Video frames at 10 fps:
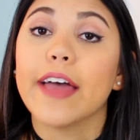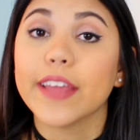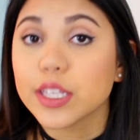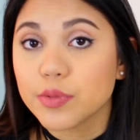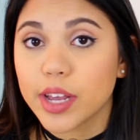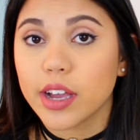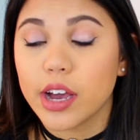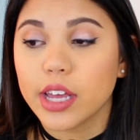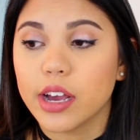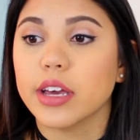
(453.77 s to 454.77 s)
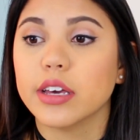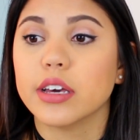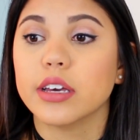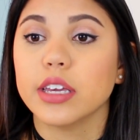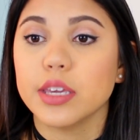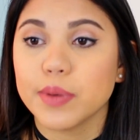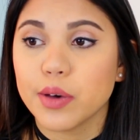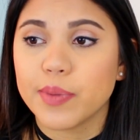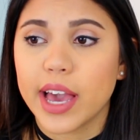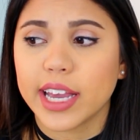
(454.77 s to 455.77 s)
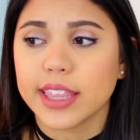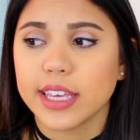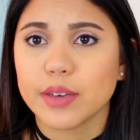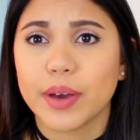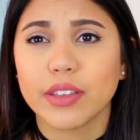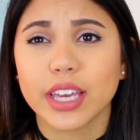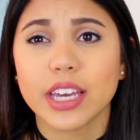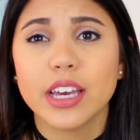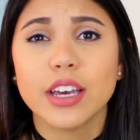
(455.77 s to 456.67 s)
And that's when I got an email back, I think about like